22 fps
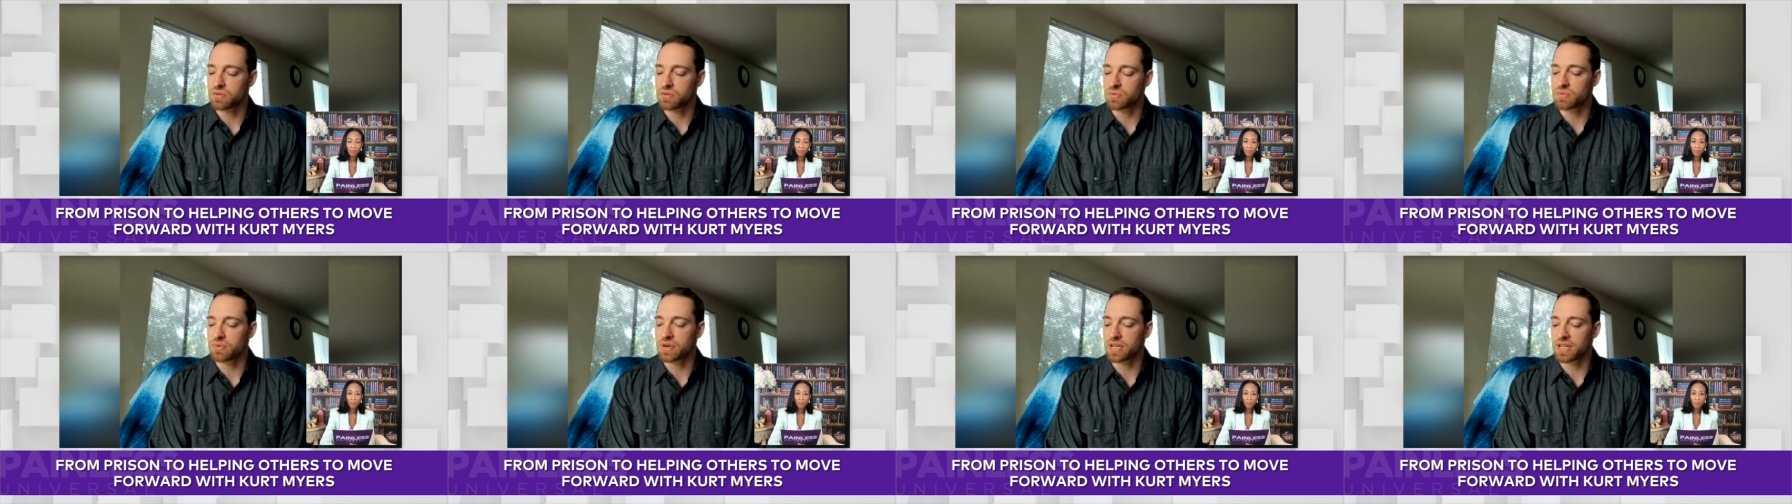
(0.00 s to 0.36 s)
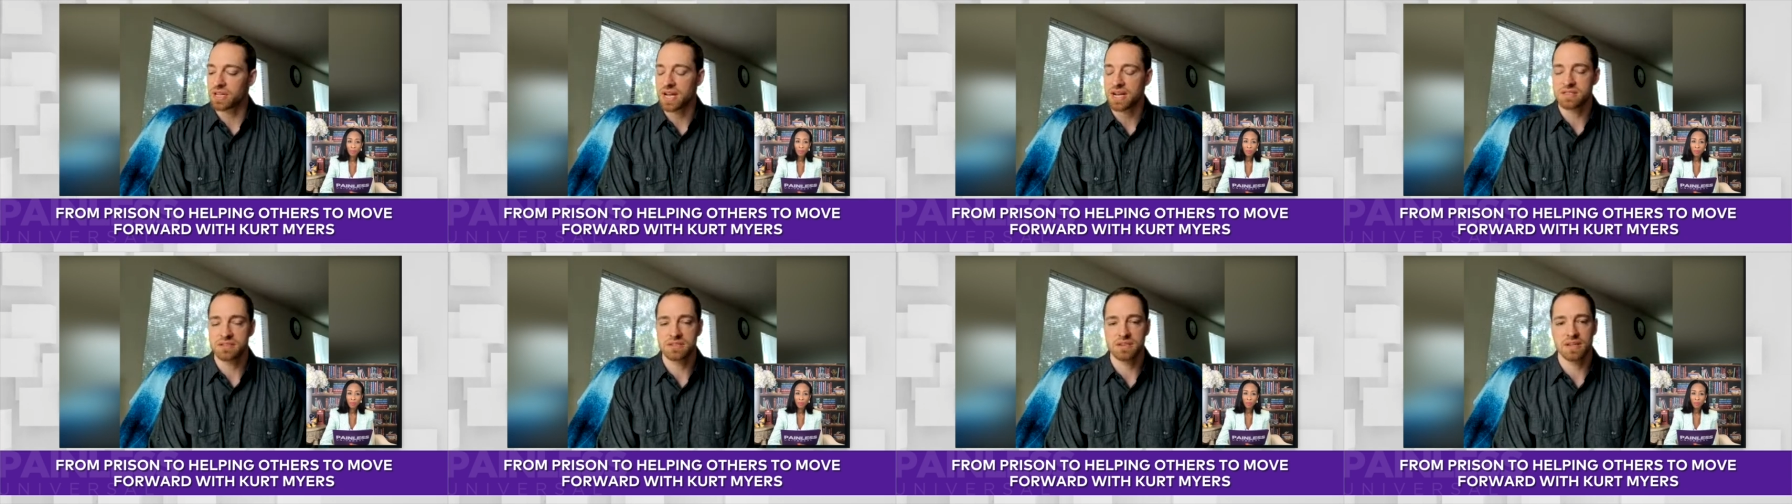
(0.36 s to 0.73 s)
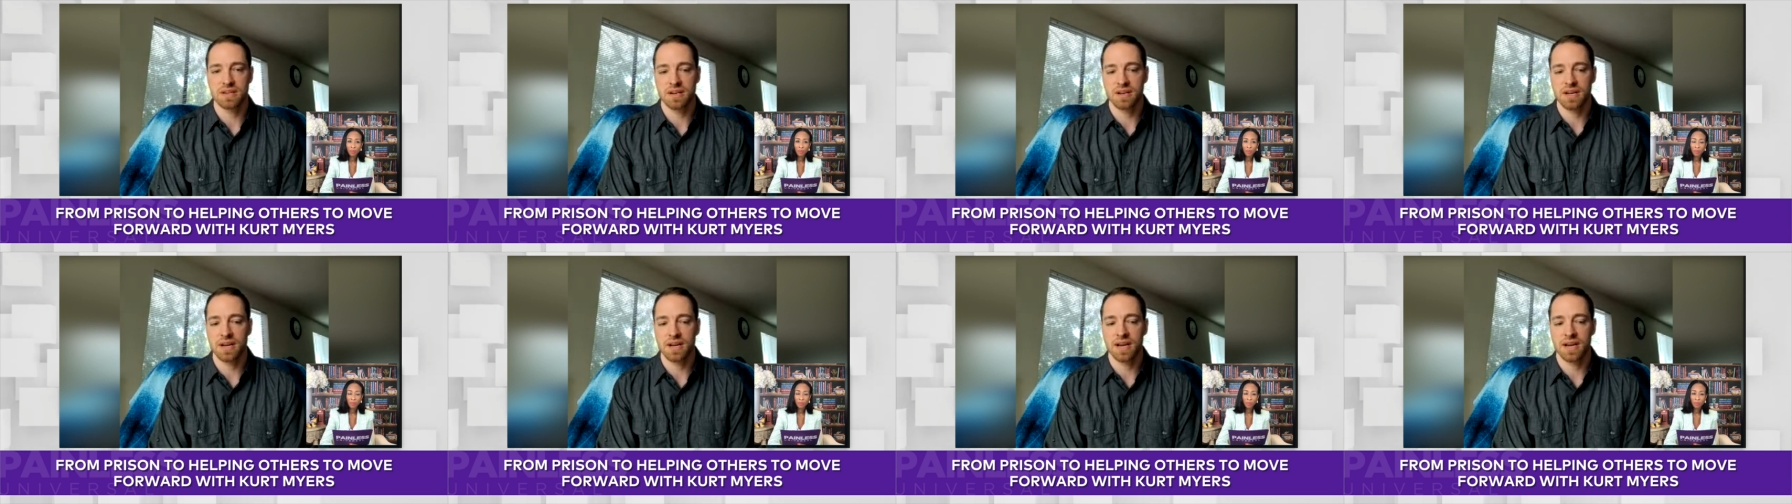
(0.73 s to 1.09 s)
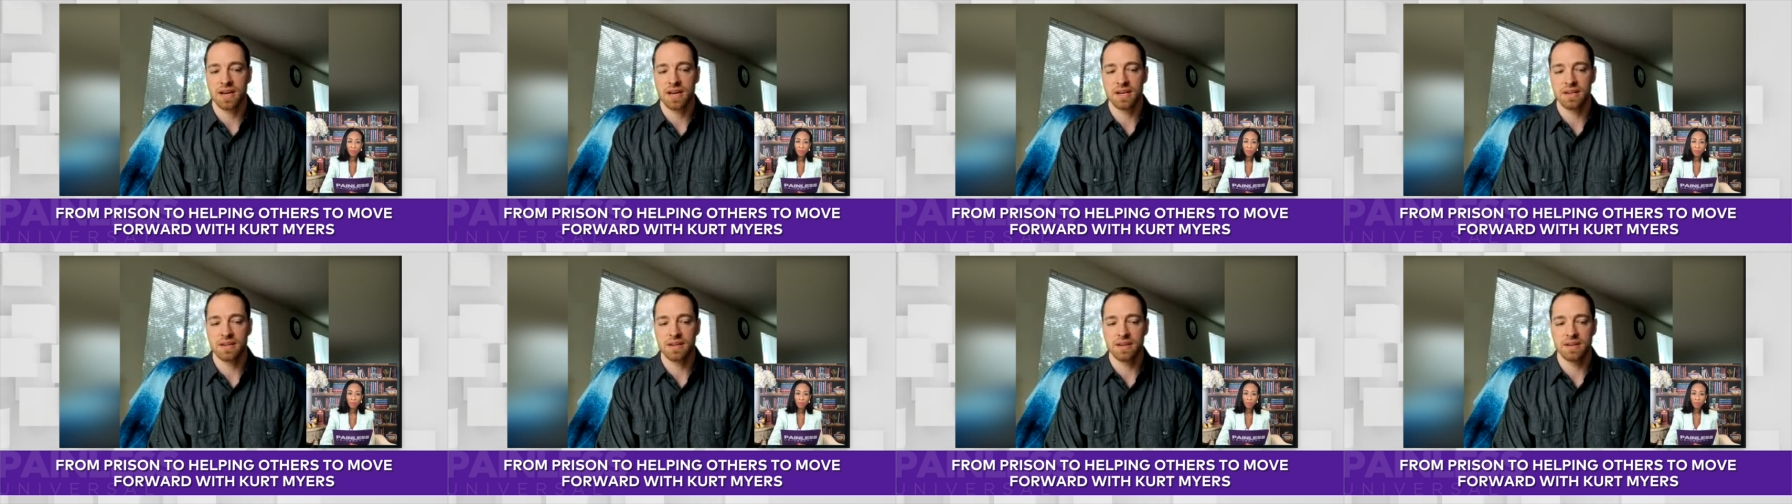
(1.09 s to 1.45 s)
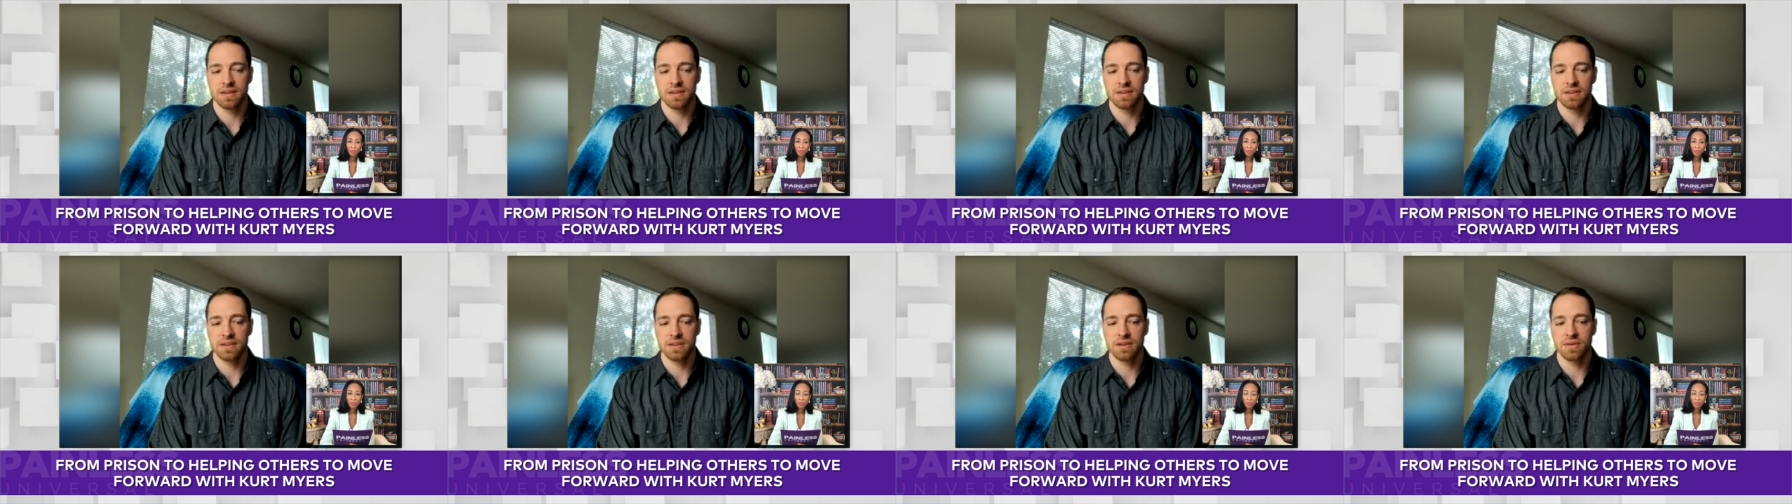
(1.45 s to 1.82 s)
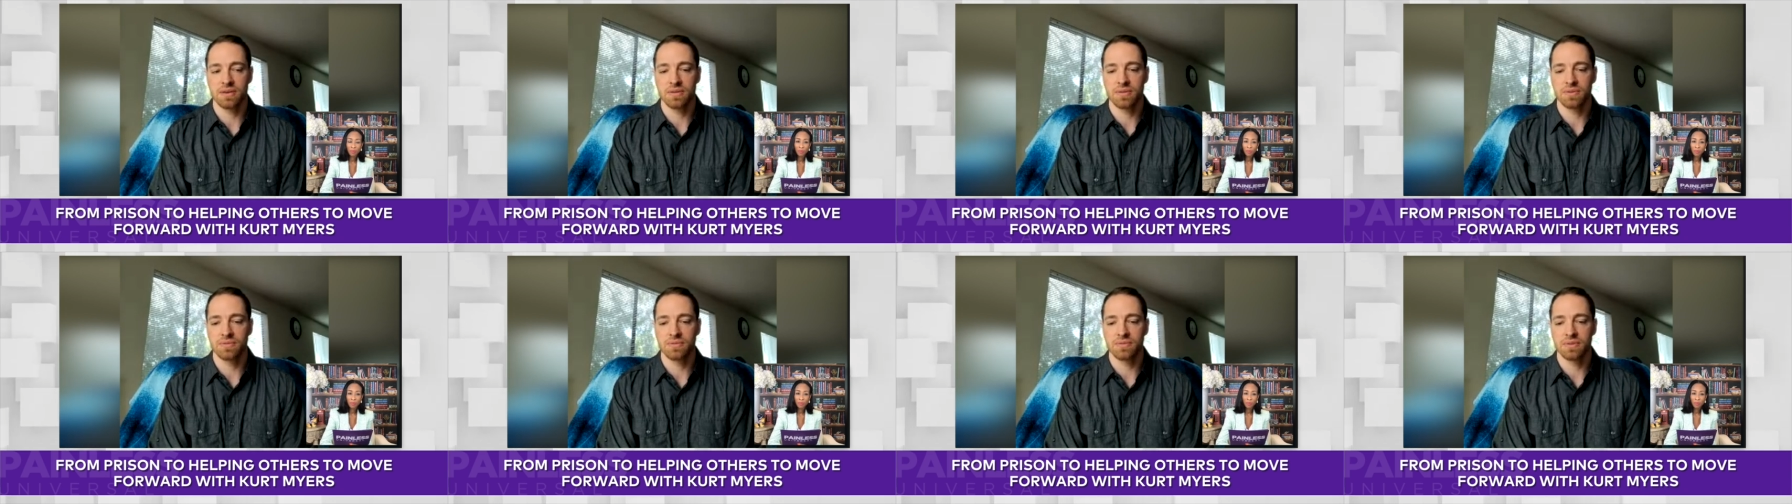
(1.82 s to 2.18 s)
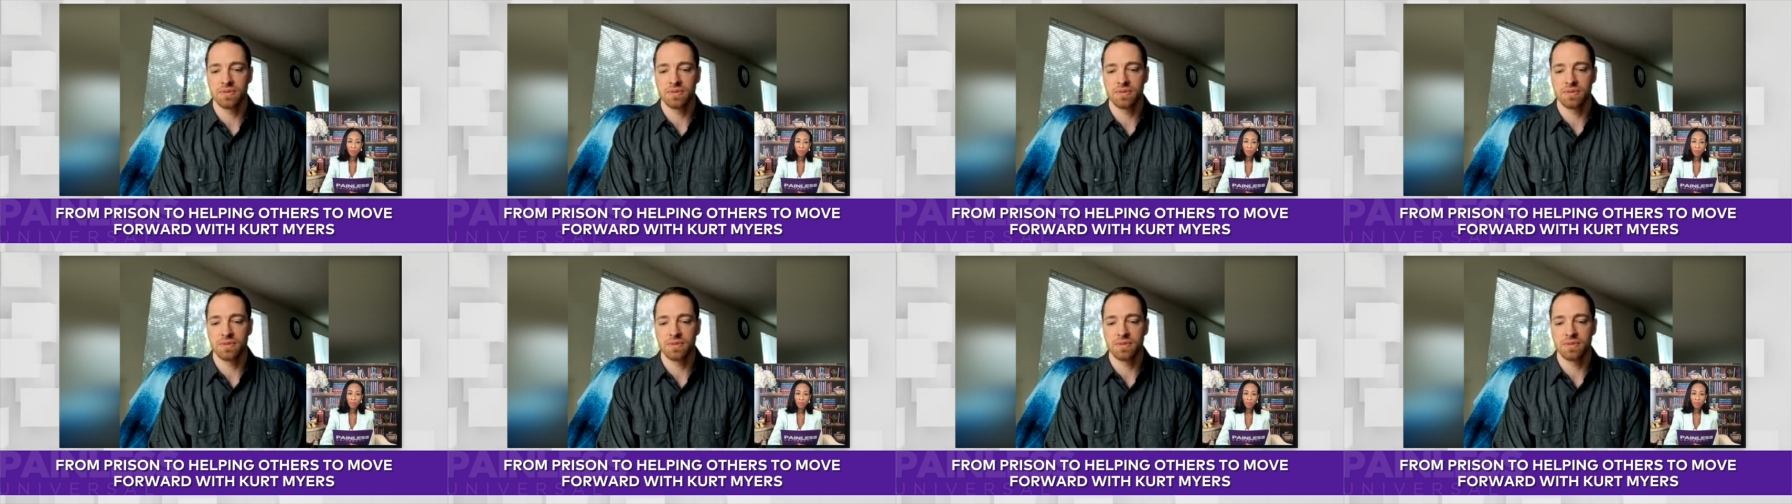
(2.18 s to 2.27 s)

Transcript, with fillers: realized that i you know,